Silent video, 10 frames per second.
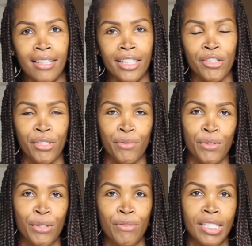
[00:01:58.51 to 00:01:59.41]
years of
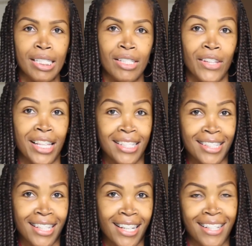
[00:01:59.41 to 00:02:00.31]
service, so that's
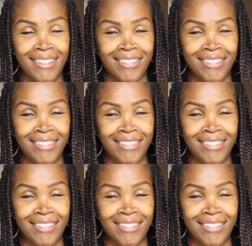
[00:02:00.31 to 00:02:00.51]
exciting.